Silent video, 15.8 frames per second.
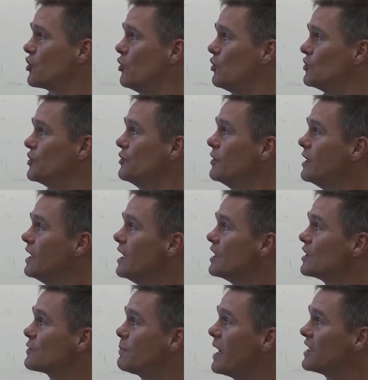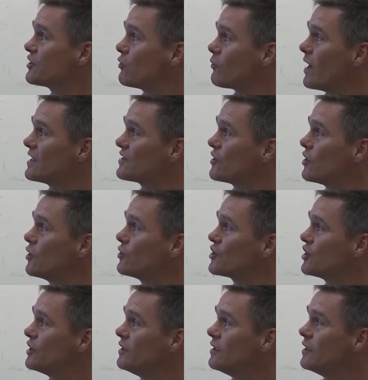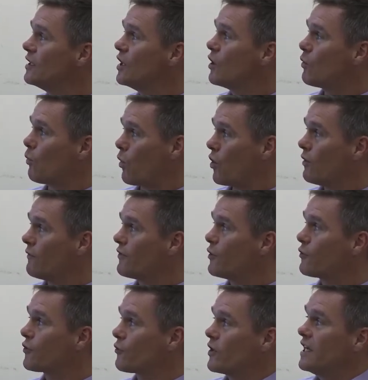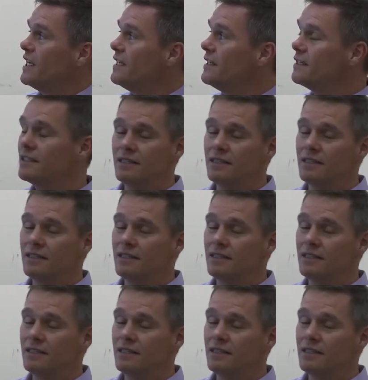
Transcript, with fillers: told you. Spatial resolution, Worldview three,